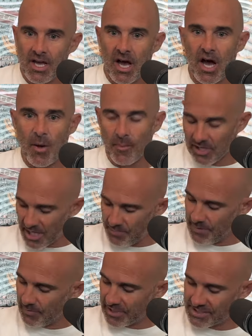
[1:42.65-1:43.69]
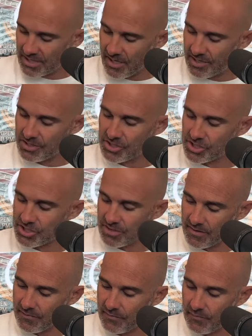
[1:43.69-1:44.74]
A lot of people like to kind of just
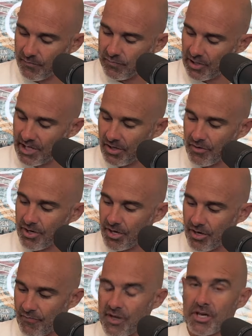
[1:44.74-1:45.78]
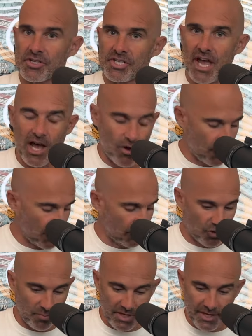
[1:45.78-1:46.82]
flail their fingers out a
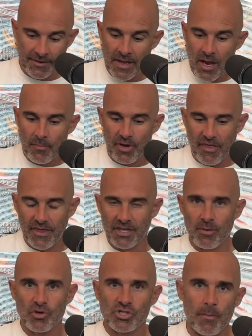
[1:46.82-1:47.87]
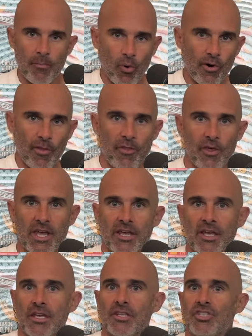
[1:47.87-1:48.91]
little bit, but I think the most important
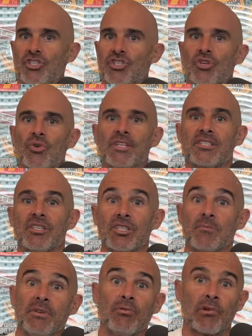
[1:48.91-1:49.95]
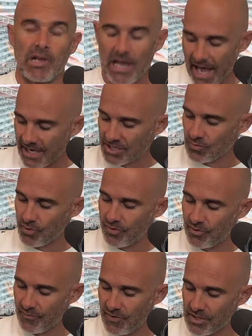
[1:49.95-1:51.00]
thing to do is to just be relaxed with
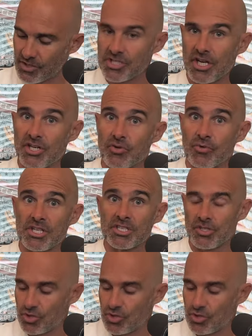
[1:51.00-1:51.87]
your fingers and your wrist.